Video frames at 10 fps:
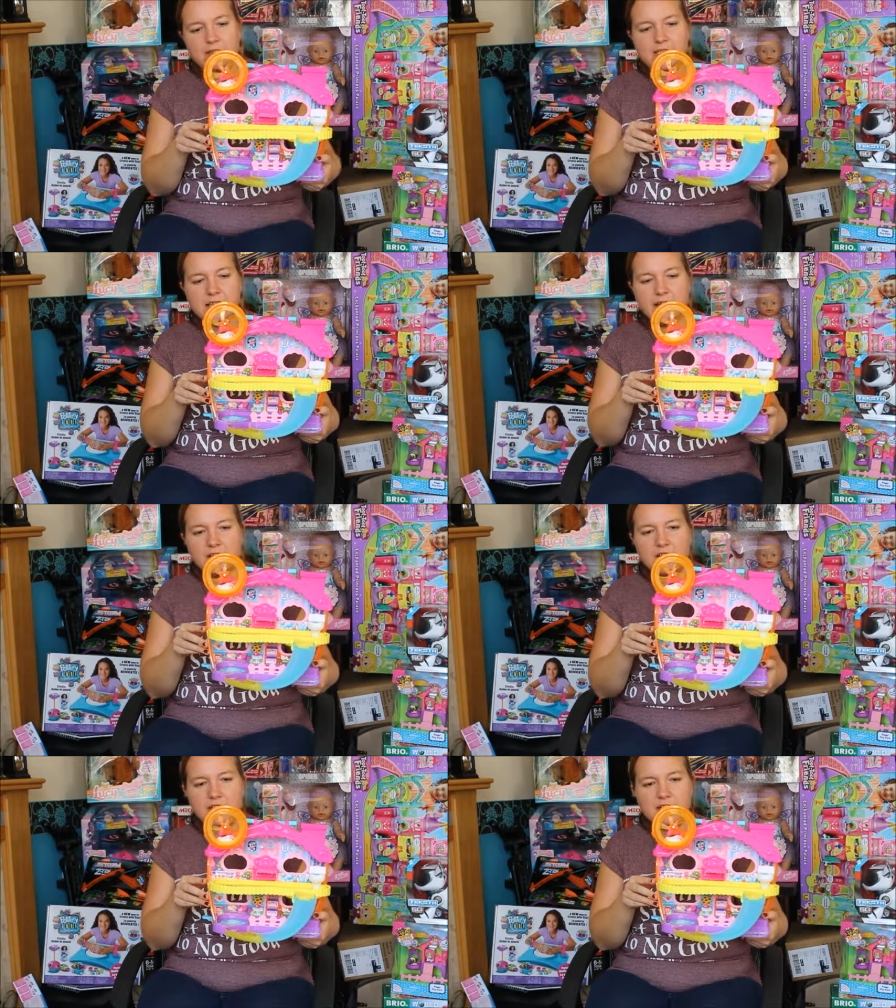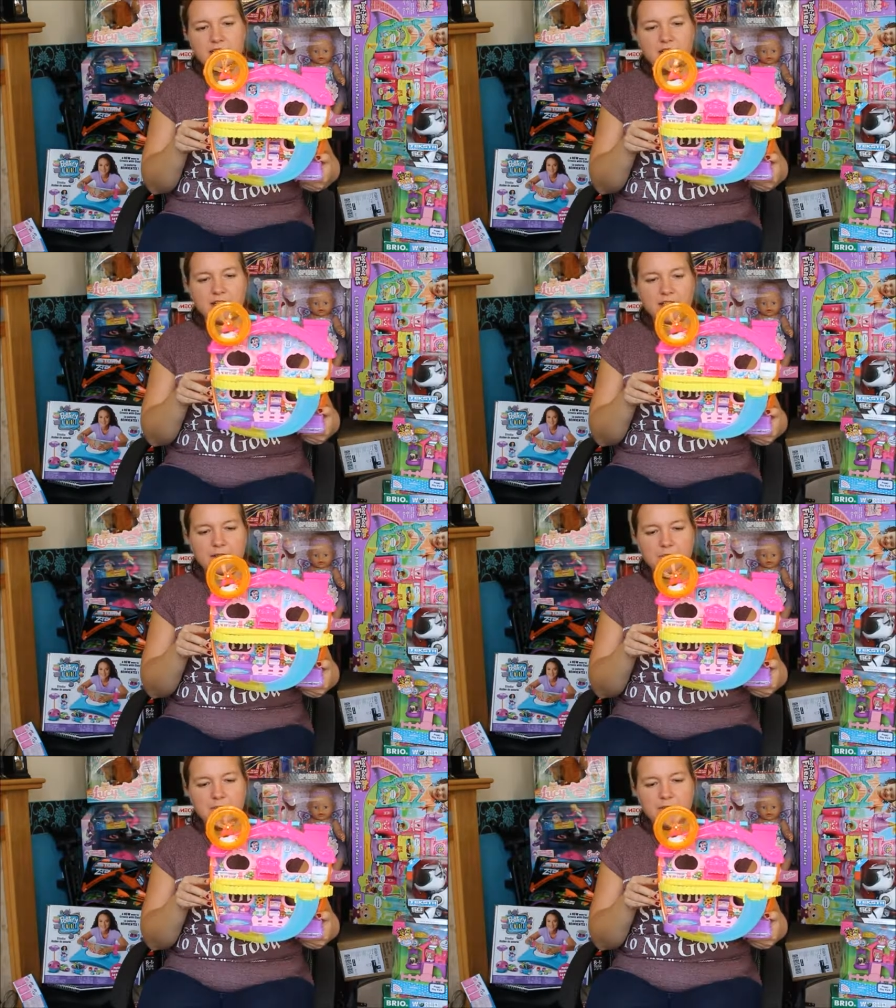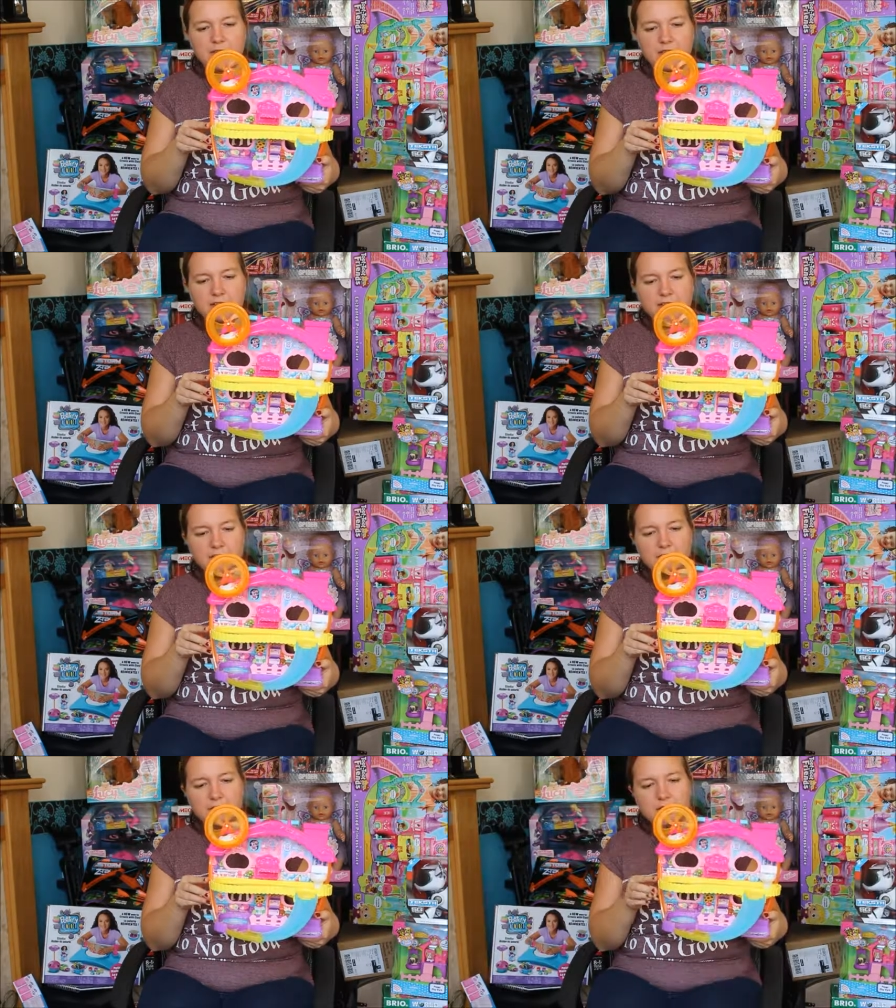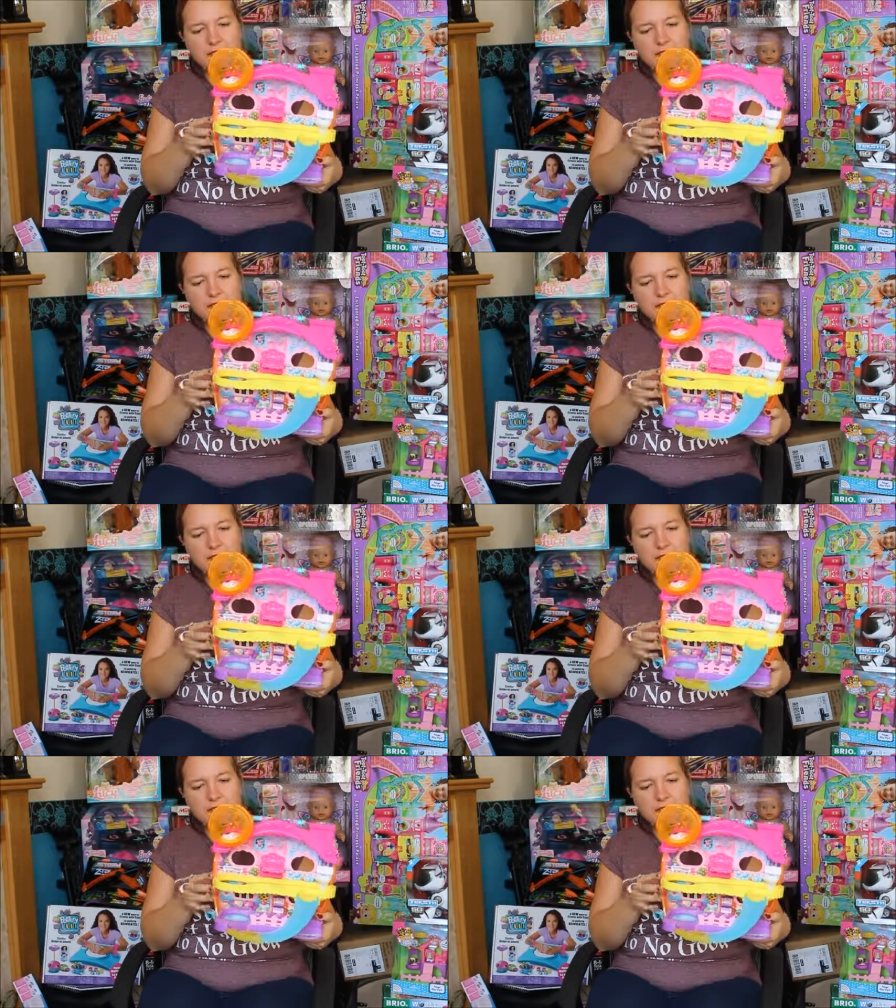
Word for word: It's actually turning the hamster wheel around.